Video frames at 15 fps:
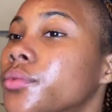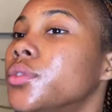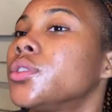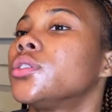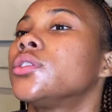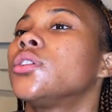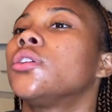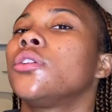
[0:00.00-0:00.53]

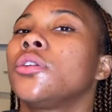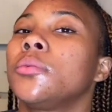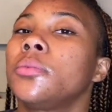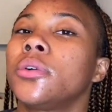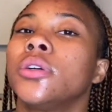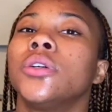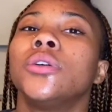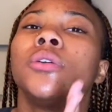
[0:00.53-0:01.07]
So you
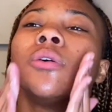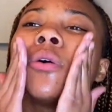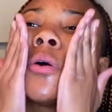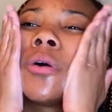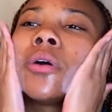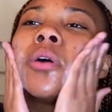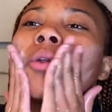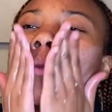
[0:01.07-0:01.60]
put it
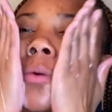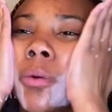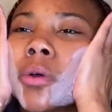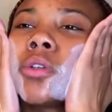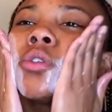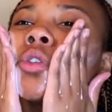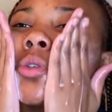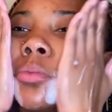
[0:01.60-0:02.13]
on and
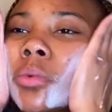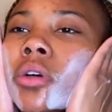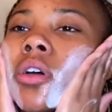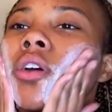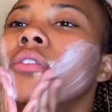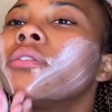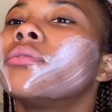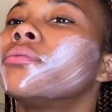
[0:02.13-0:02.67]
once you
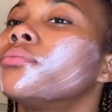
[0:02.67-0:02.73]
put